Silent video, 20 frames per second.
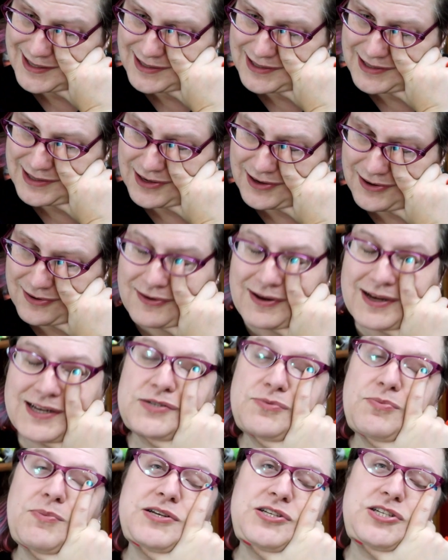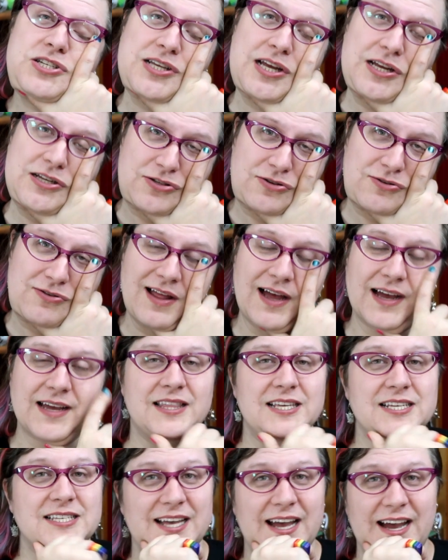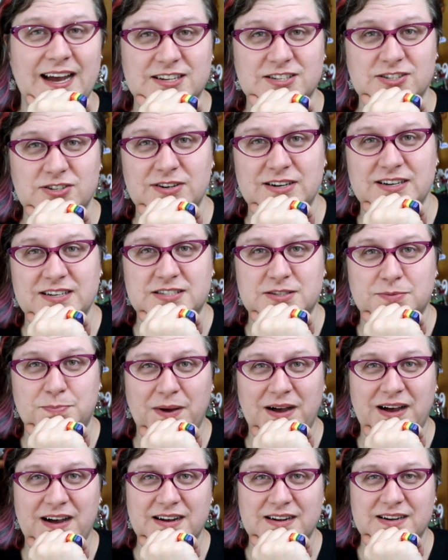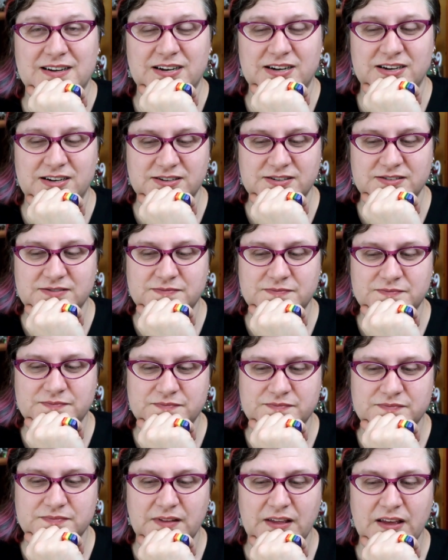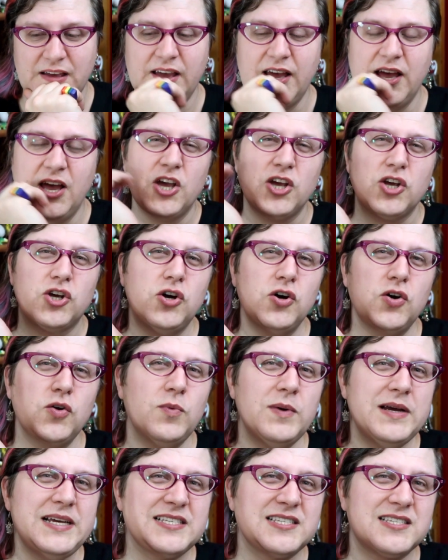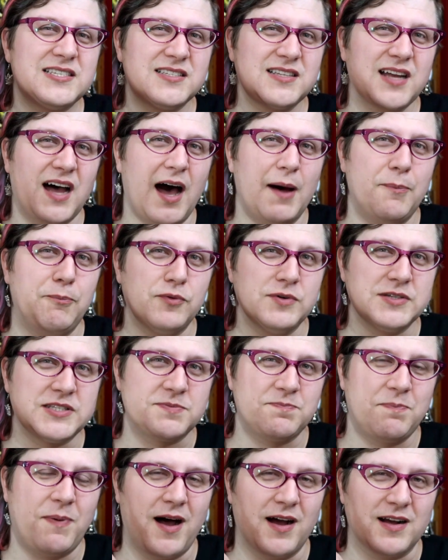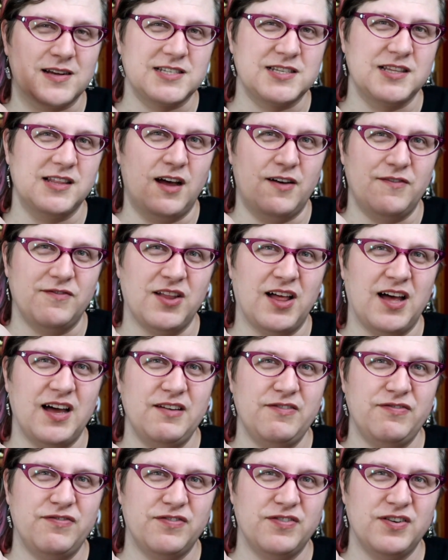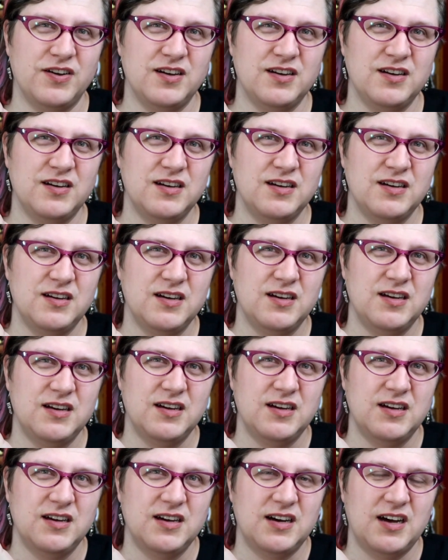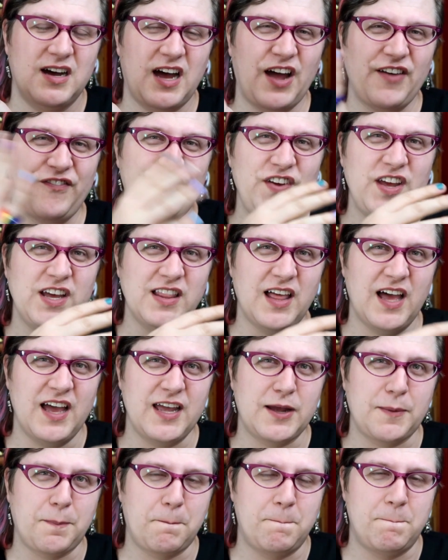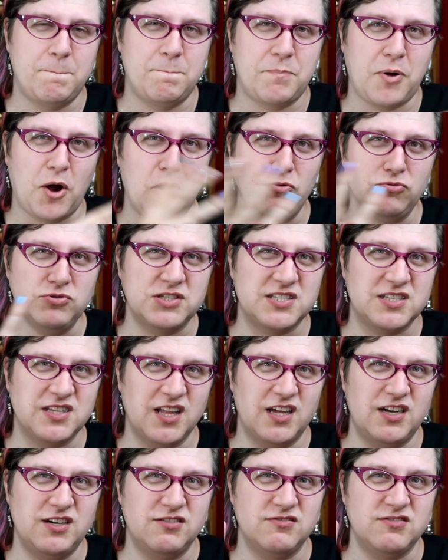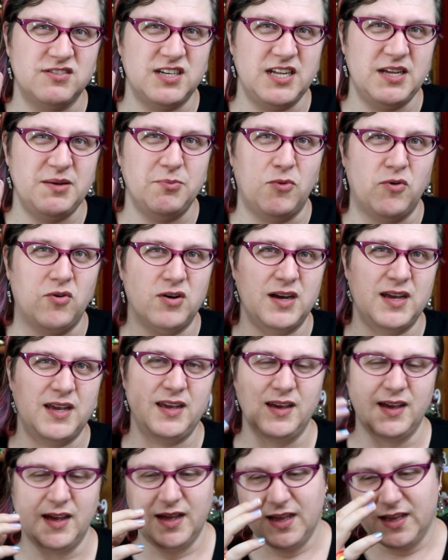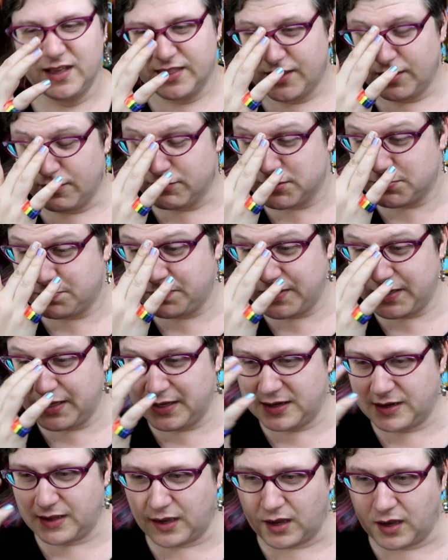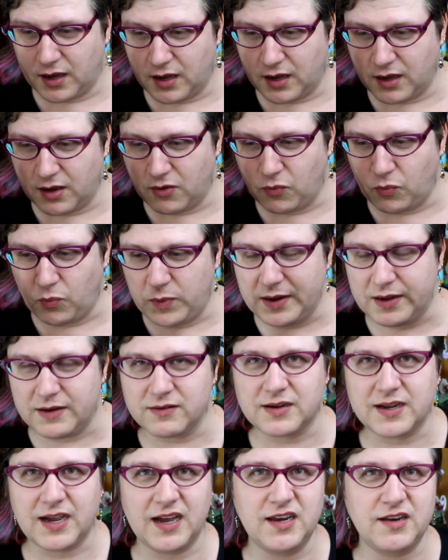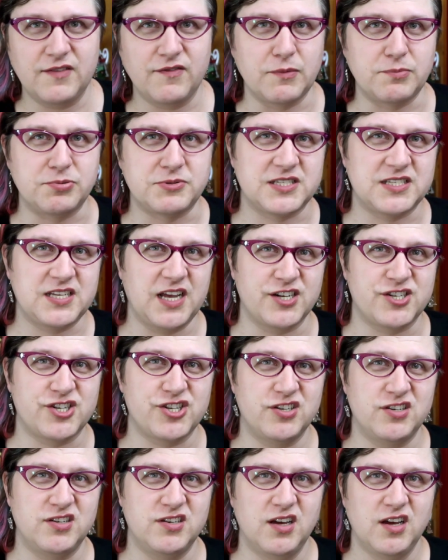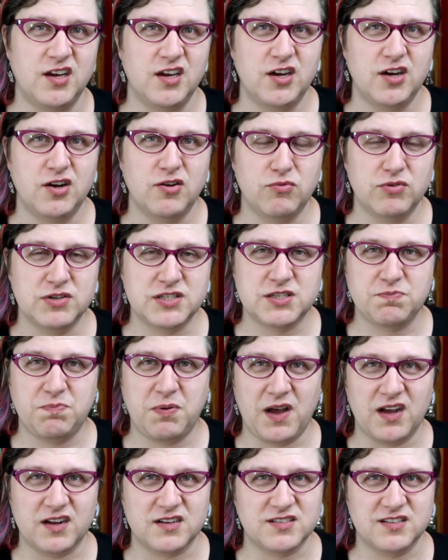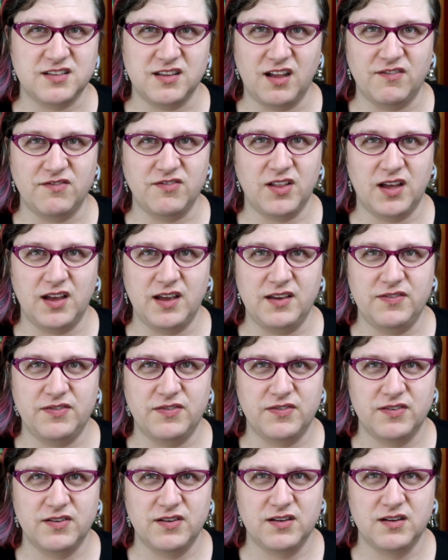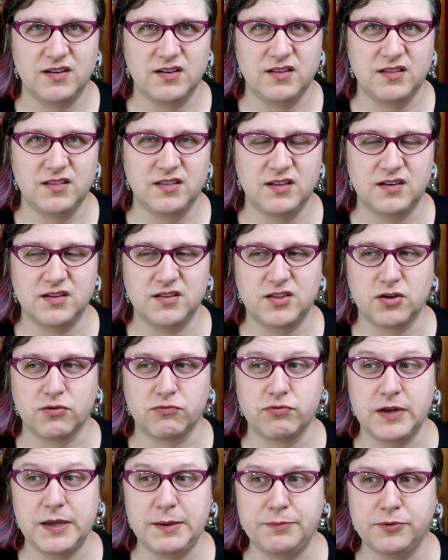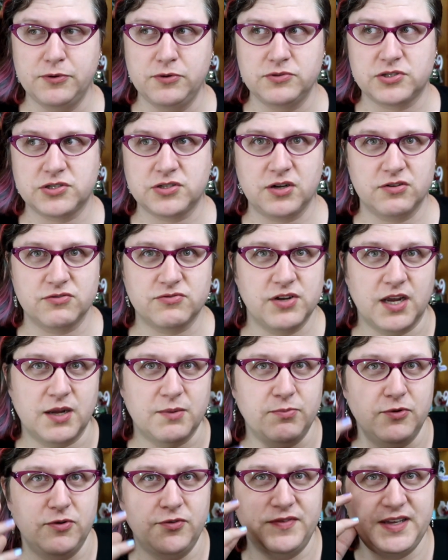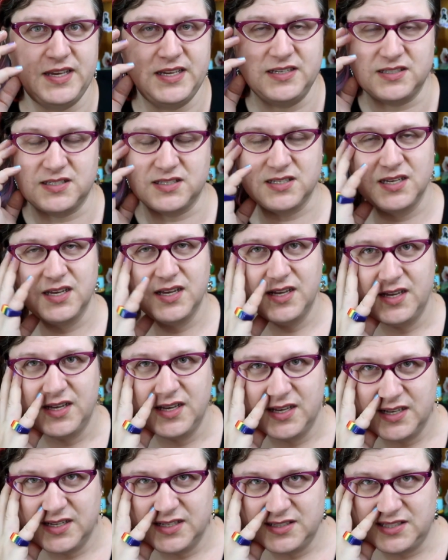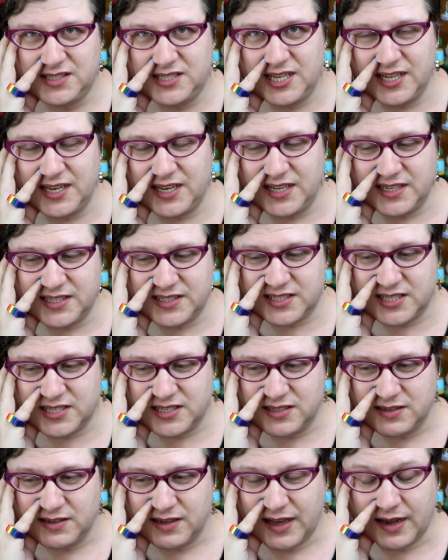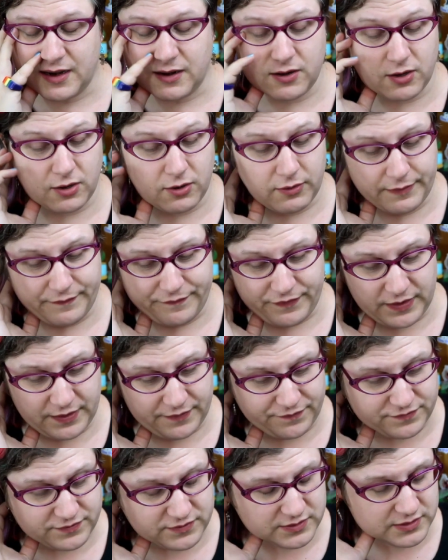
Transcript: you know, as much as I do like this actor as Spock, could we stop with Spock's love life? I feel like post Leonard Nimoy, there's been a weird kind of obsession with Spock's love life. The the reboot Star Trek movies did it. I don't know if if